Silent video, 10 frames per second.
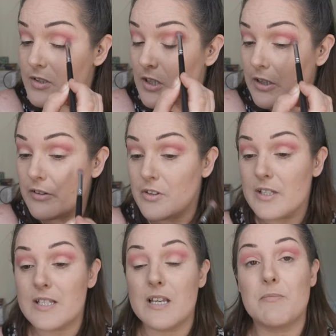So if you
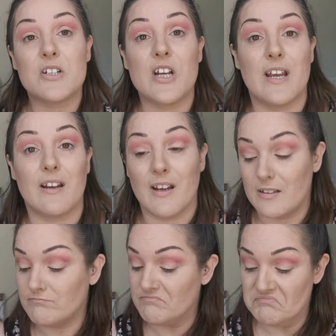can see my
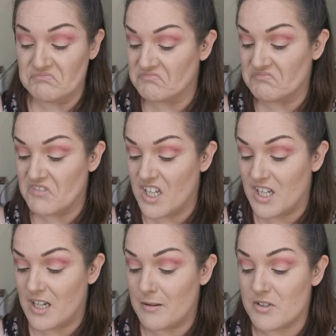shaking,
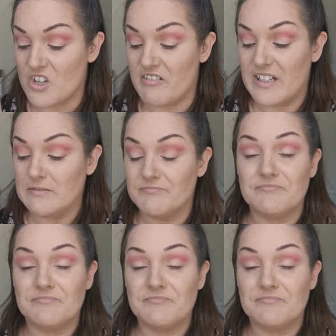I'm sorry.